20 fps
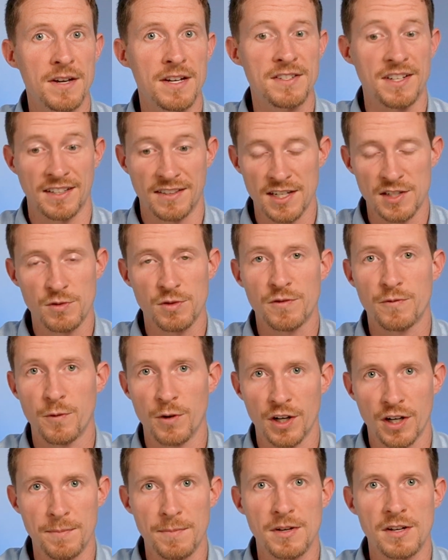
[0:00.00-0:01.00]
bids, like this was
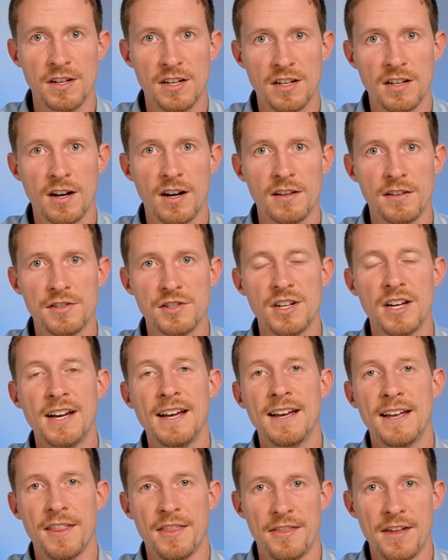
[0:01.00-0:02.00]
for a community college,
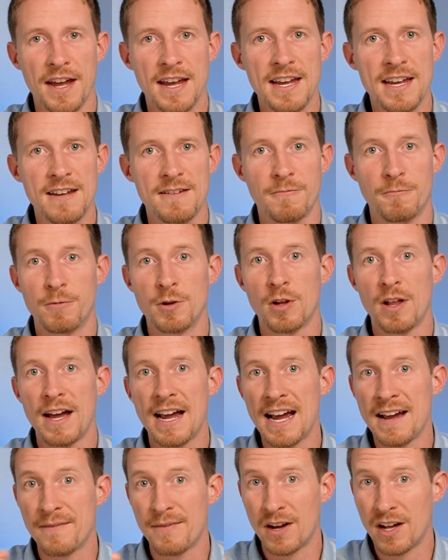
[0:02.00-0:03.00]
they will
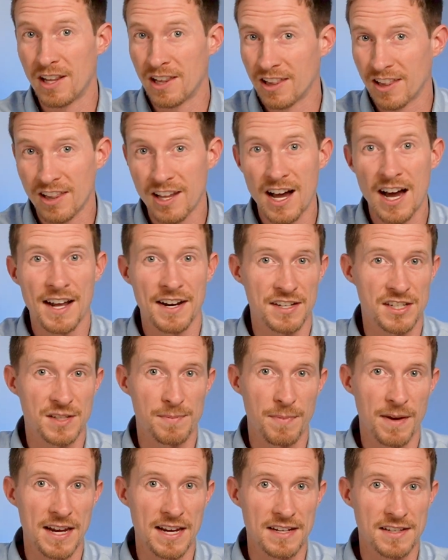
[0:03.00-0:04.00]
have a lot of
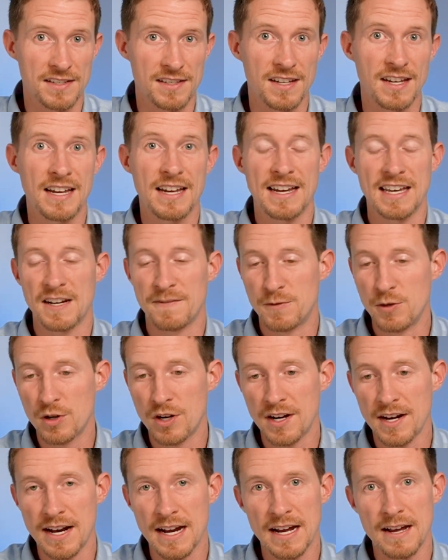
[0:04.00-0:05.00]
space. And if you
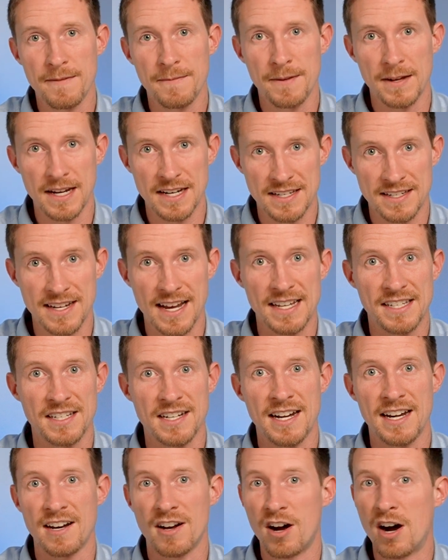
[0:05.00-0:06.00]
can have a
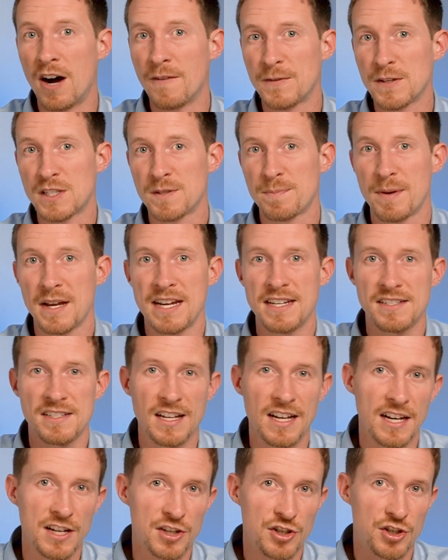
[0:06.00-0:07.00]
designated office space
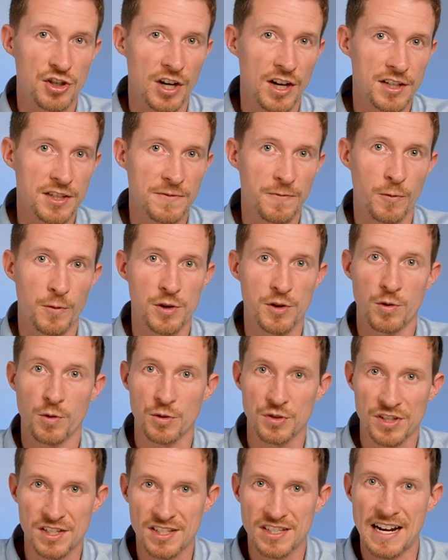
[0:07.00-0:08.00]
just for
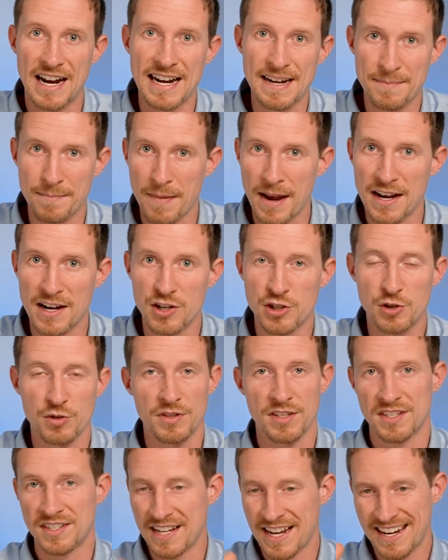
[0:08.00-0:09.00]
your site manager
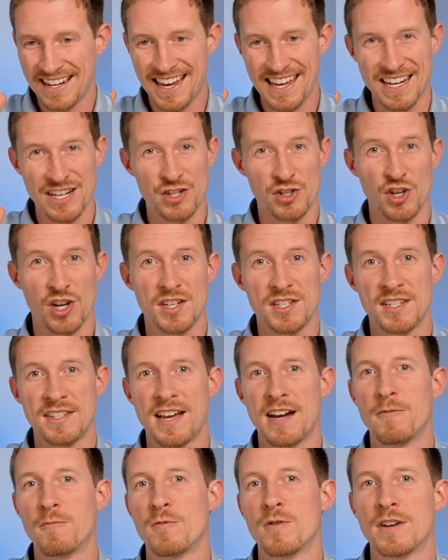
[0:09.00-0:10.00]
that's dedicated just to
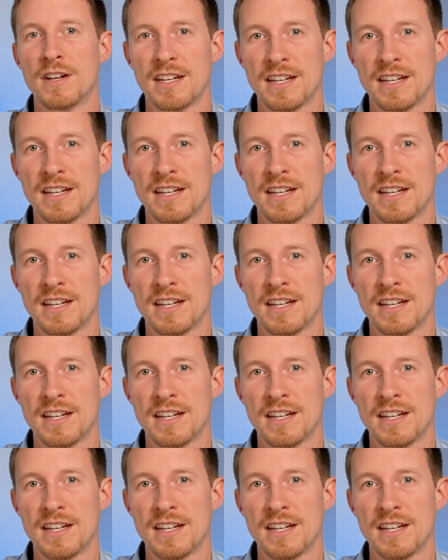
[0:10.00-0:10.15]
that one